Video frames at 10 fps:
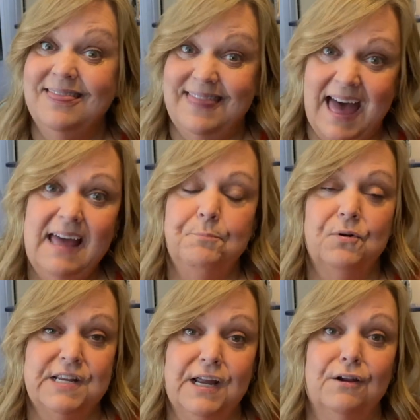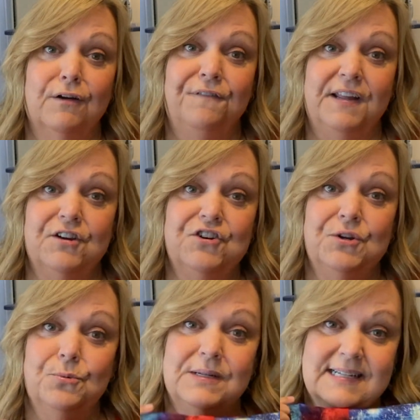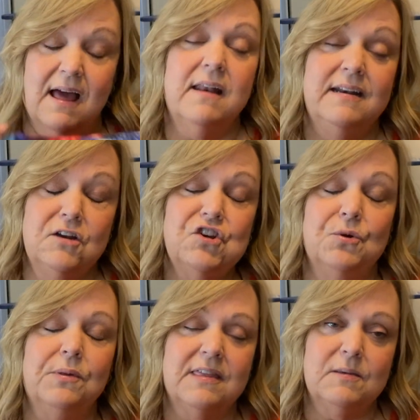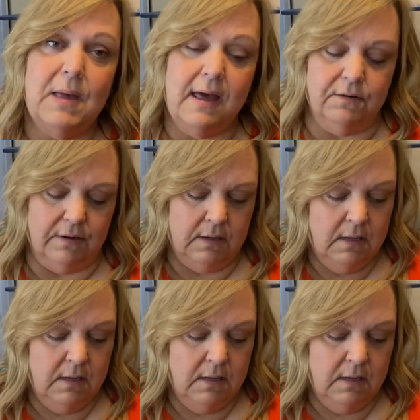that particular fit issue was not an issue with this pattern.